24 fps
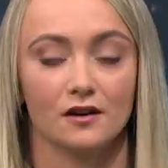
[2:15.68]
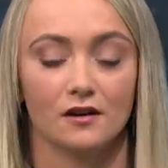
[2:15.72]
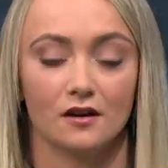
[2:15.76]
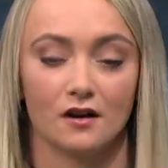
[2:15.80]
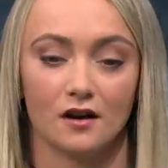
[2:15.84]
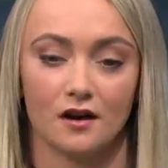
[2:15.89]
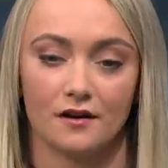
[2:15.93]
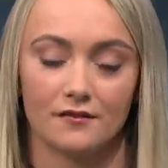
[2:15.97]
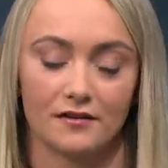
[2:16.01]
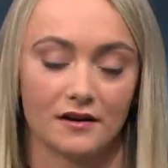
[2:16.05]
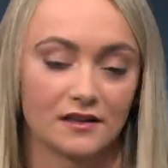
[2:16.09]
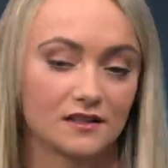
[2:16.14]

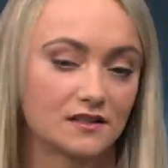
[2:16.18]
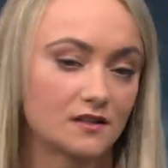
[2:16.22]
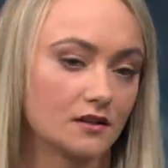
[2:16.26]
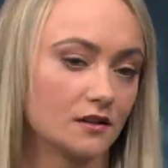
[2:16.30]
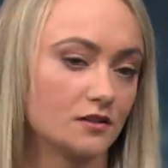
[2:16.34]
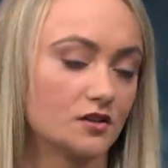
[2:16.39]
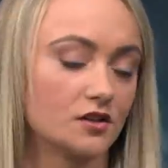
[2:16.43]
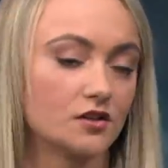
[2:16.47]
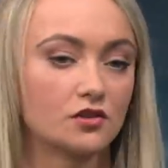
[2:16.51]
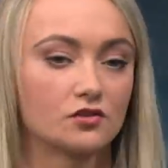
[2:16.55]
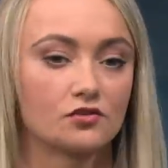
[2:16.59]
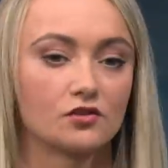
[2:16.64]
I've had
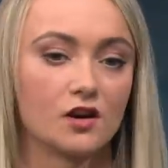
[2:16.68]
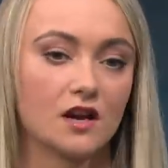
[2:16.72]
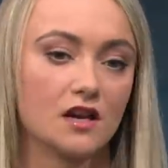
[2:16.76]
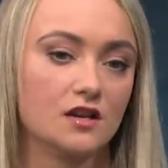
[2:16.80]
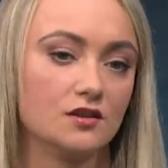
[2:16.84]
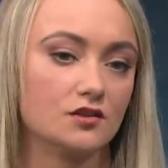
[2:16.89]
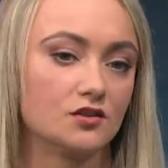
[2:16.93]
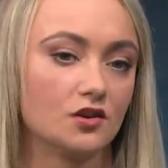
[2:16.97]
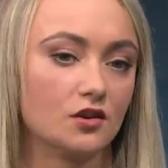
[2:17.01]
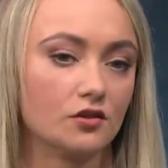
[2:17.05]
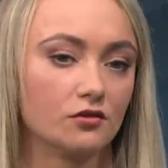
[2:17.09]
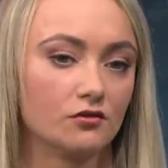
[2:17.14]
such a
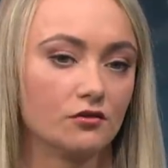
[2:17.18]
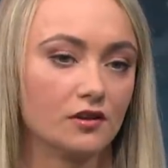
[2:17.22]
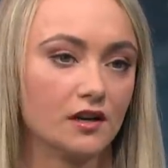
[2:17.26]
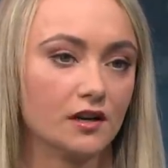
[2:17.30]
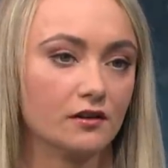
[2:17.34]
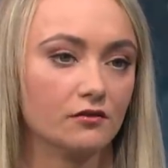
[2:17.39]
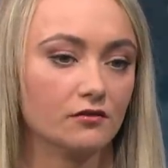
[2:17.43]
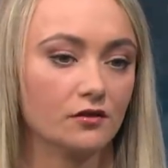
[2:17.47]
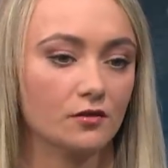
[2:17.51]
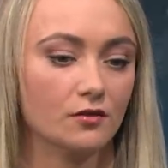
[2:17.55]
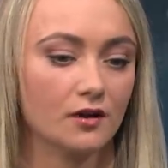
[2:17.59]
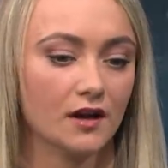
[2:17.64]
strange
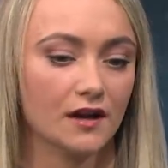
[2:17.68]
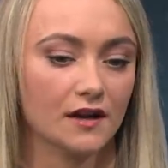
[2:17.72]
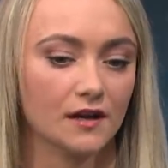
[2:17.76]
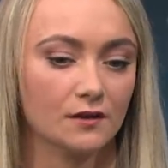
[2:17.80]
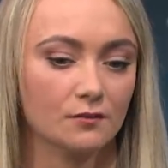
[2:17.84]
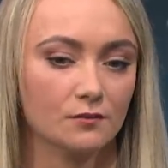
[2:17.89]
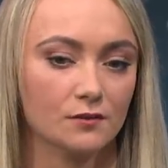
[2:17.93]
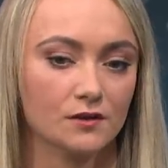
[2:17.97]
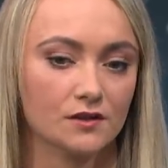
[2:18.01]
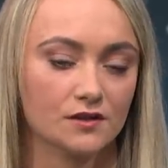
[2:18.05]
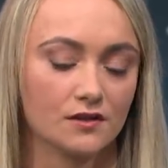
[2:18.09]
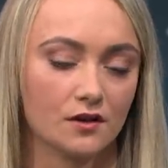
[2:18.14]
career route, and
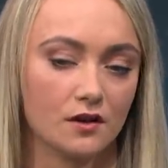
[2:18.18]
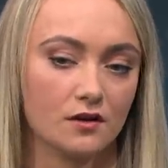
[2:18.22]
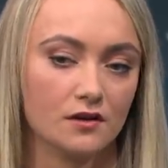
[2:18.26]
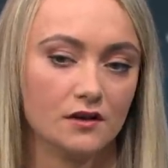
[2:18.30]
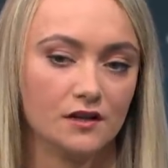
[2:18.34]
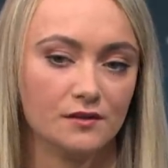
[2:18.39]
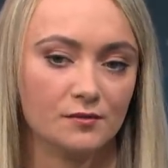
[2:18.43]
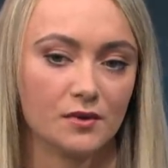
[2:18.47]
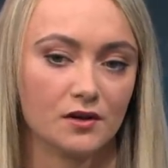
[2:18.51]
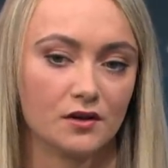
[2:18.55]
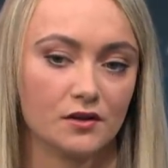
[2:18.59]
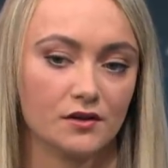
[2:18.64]
it was
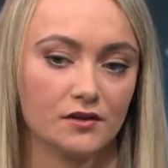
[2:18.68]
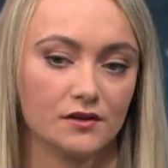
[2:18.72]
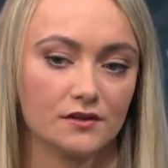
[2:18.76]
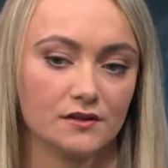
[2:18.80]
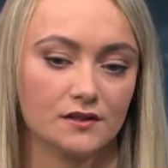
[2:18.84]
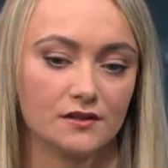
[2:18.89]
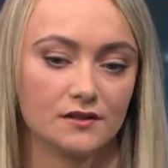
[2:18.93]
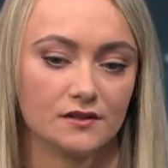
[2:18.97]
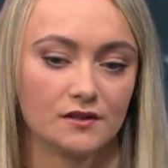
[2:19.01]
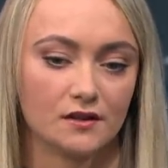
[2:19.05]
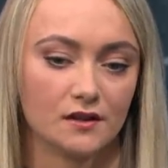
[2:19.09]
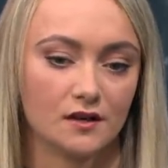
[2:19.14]
only
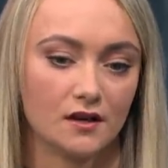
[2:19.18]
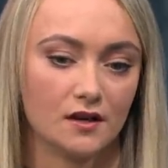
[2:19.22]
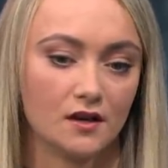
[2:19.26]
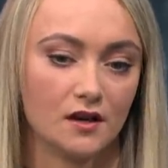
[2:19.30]
because